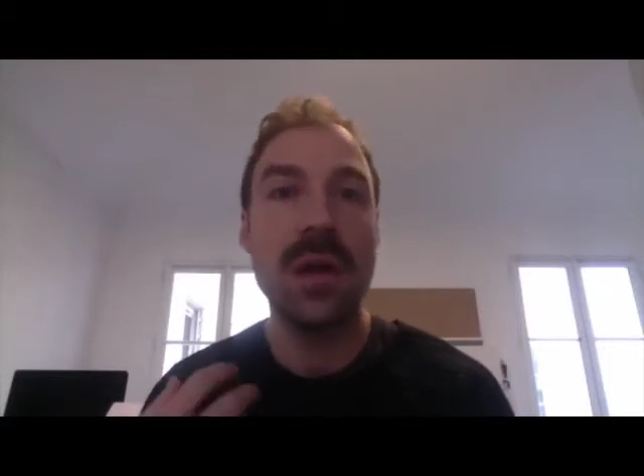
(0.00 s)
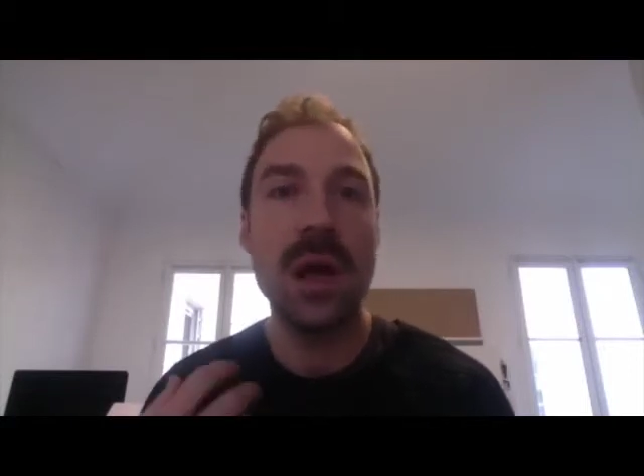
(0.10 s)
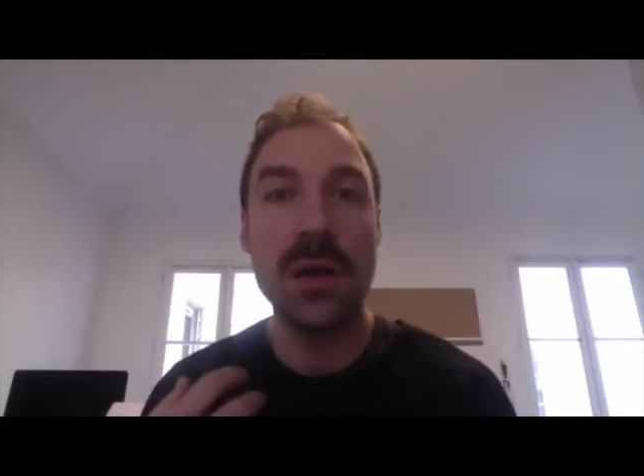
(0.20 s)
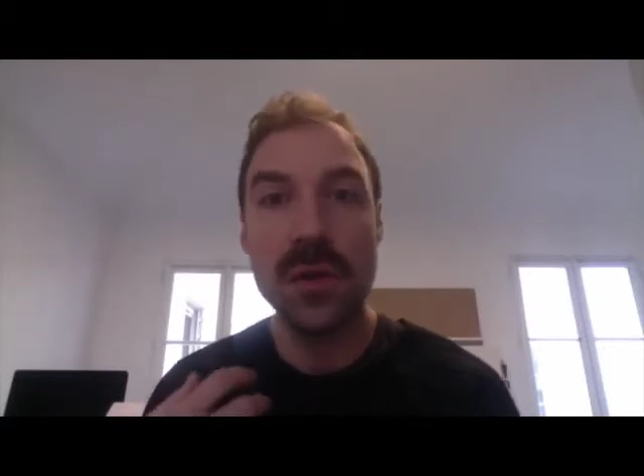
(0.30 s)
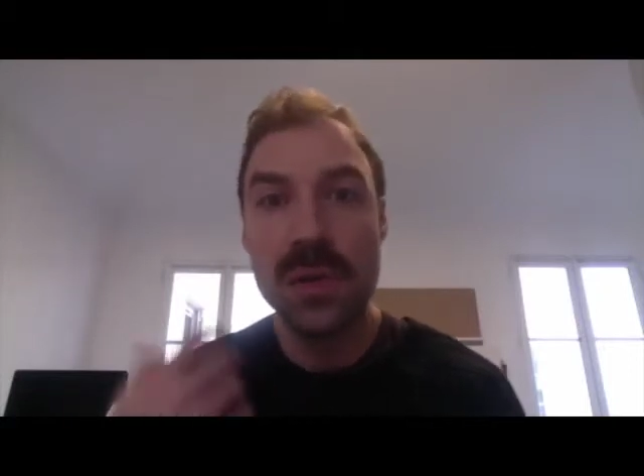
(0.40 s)

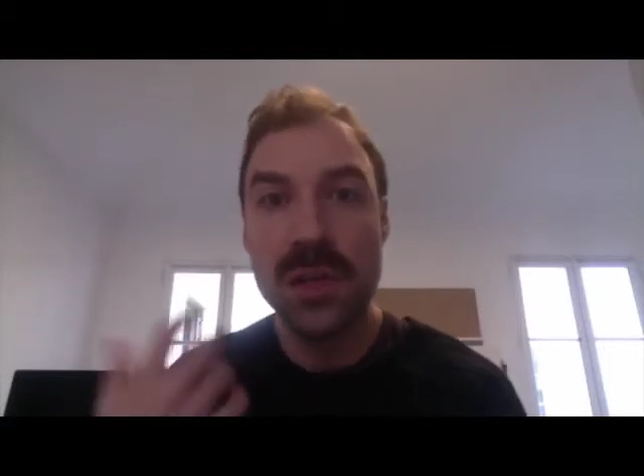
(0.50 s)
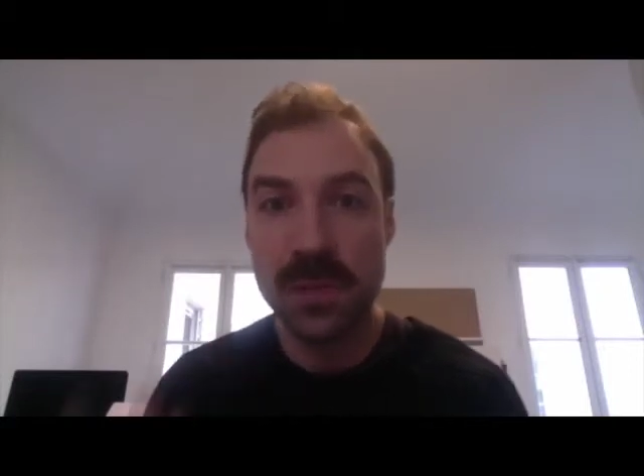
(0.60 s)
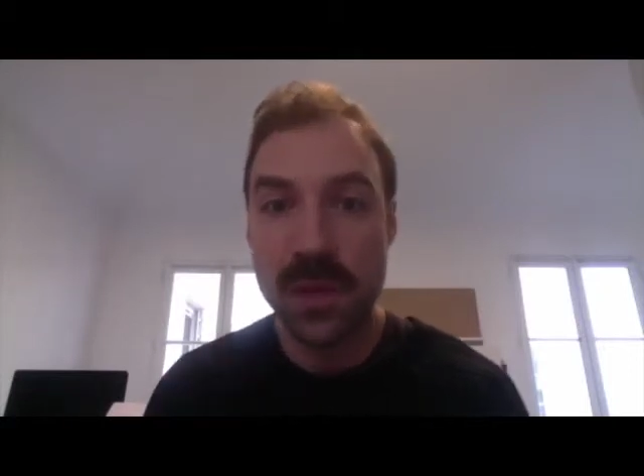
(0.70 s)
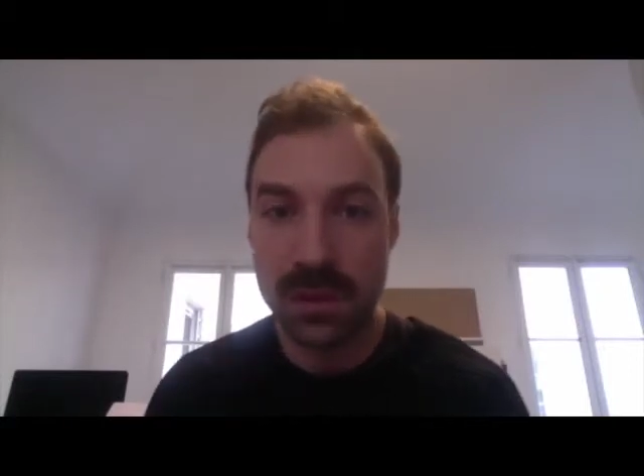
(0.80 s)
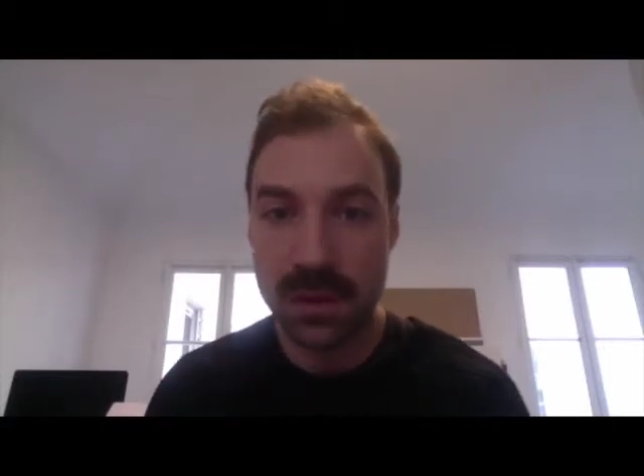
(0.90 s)

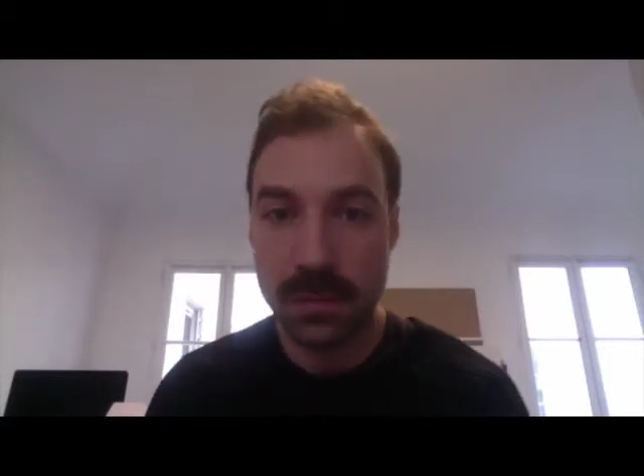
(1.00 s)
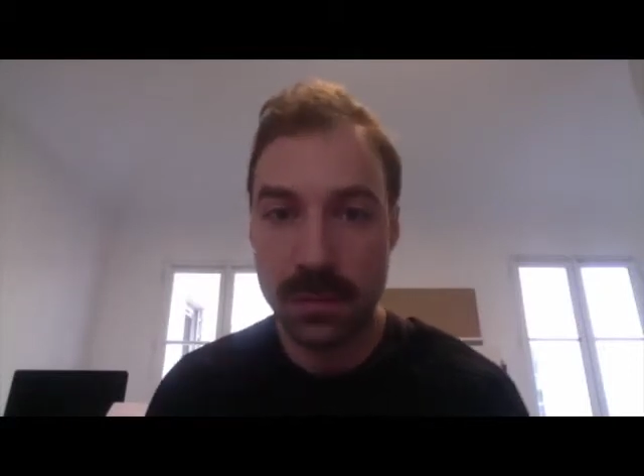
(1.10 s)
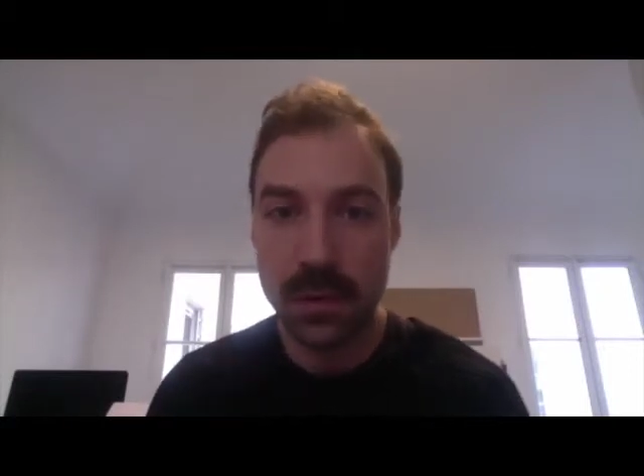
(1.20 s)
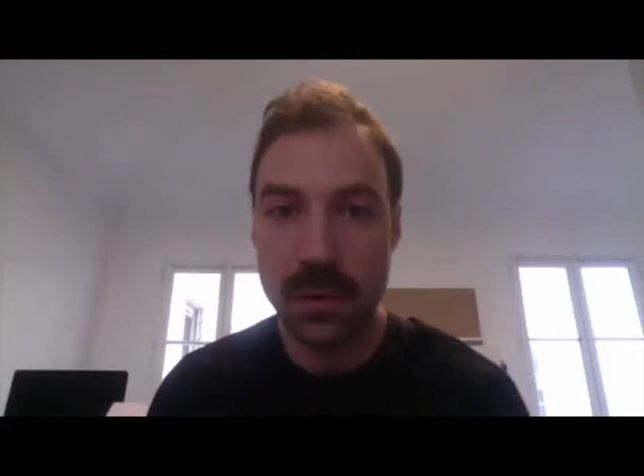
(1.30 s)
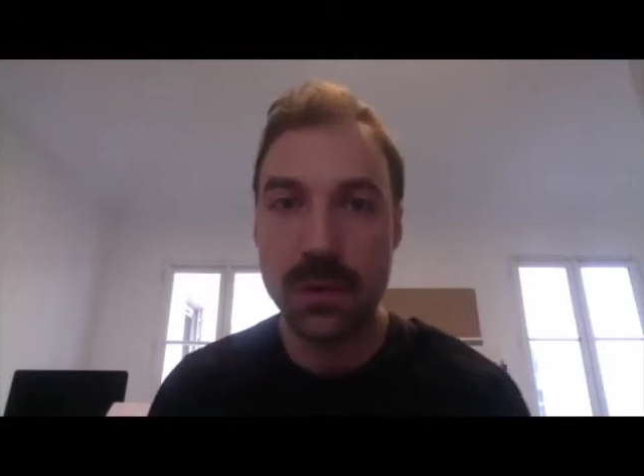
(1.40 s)
ennoblement,
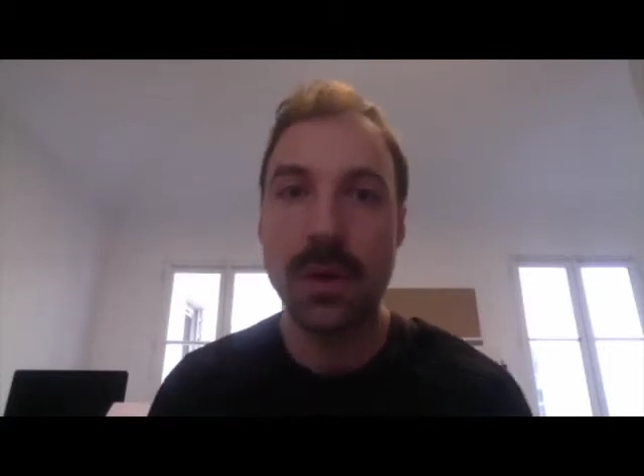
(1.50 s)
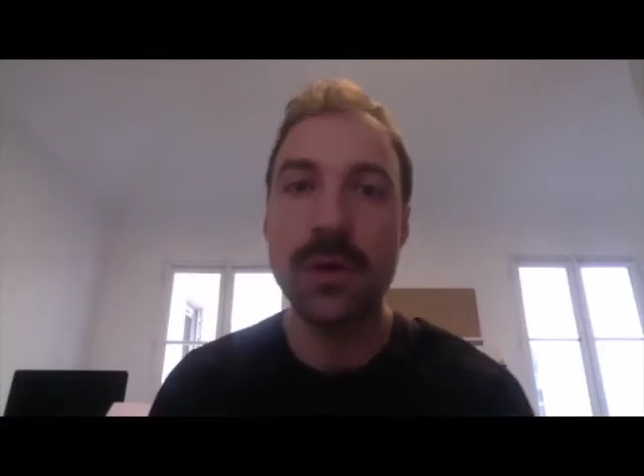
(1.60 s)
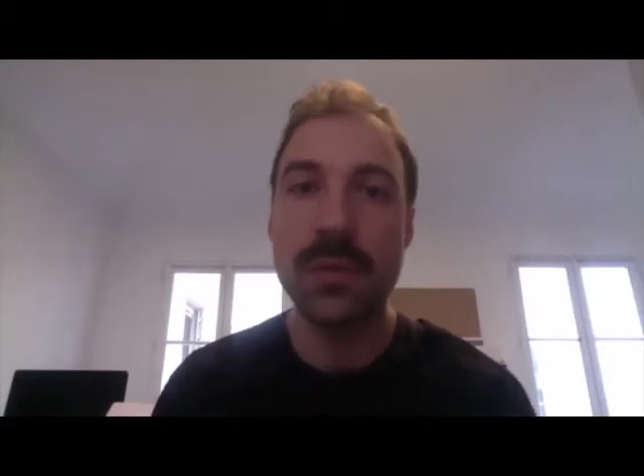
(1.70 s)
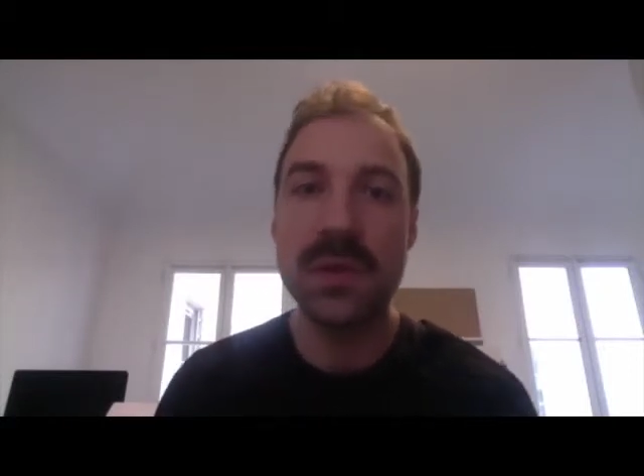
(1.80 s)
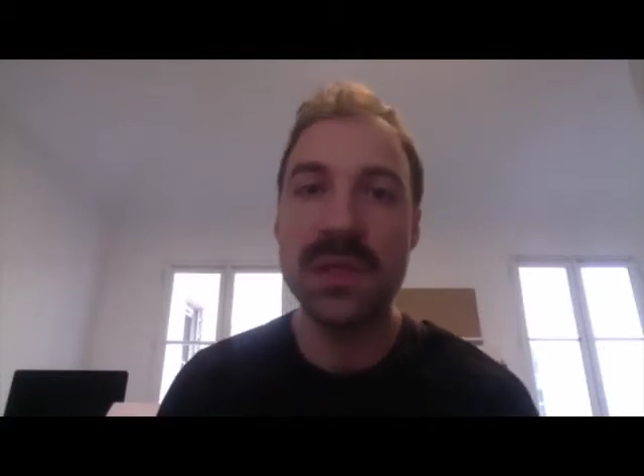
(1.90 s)
you know,
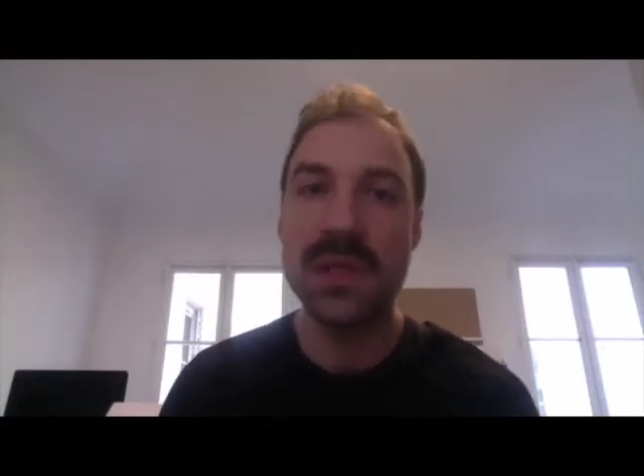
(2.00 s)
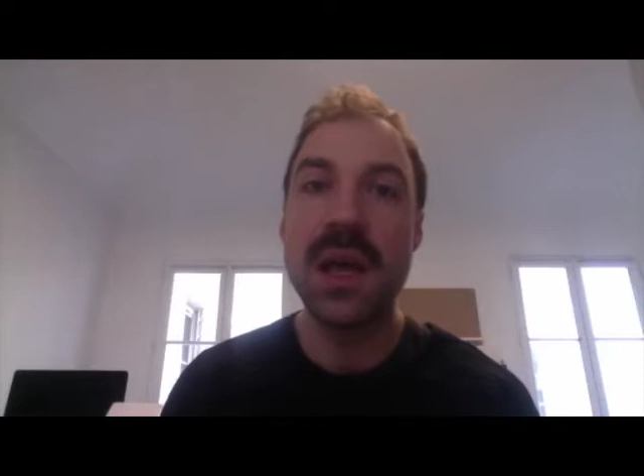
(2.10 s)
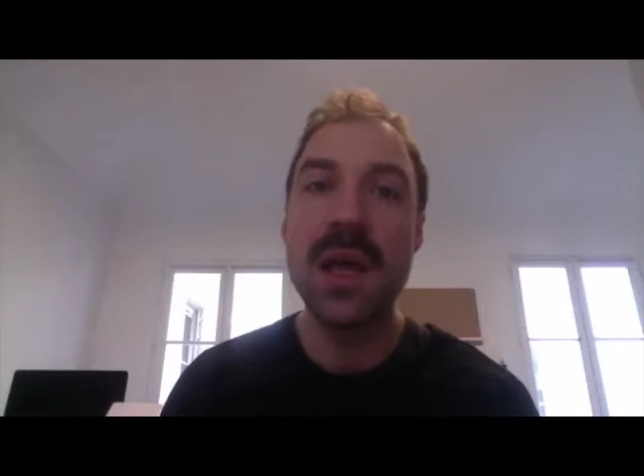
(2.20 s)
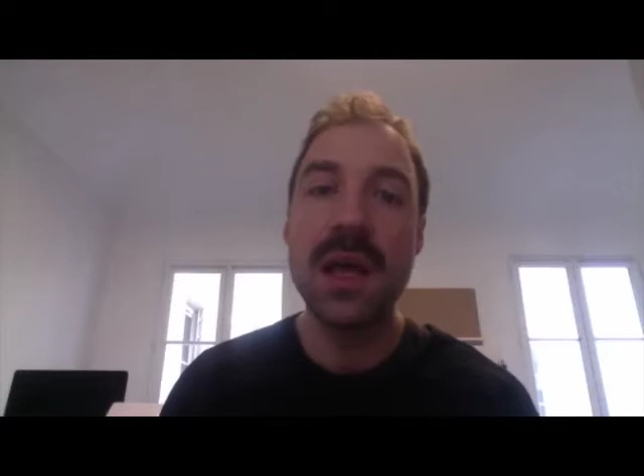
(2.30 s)
on a piece.